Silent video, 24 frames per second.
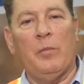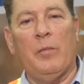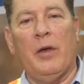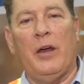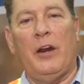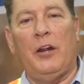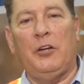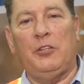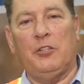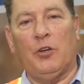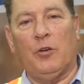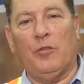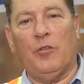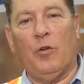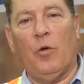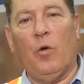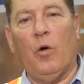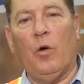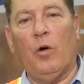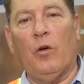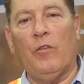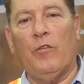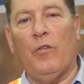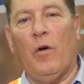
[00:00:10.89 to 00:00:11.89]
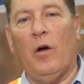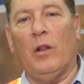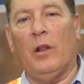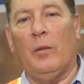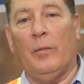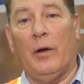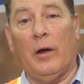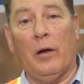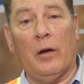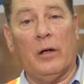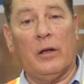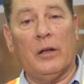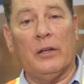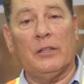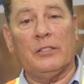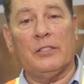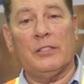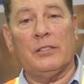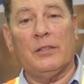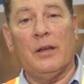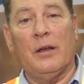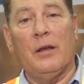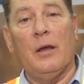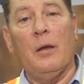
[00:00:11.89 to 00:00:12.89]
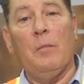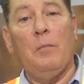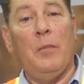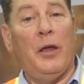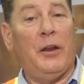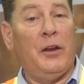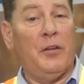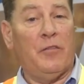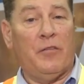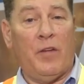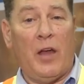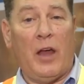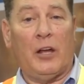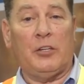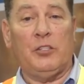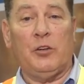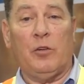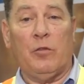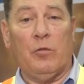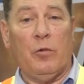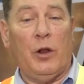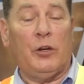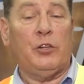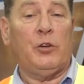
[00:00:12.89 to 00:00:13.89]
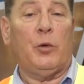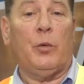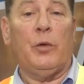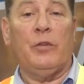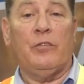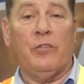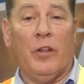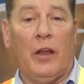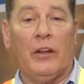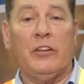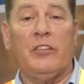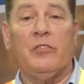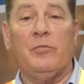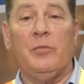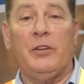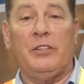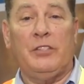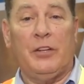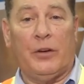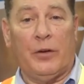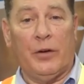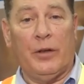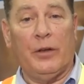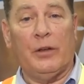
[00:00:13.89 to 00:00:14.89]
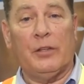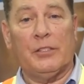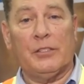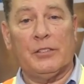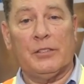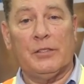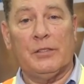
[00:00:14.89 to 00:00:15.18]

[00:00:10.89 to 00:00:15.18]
manager for ORAFOL Americas, manufacturer of retroreflective materials.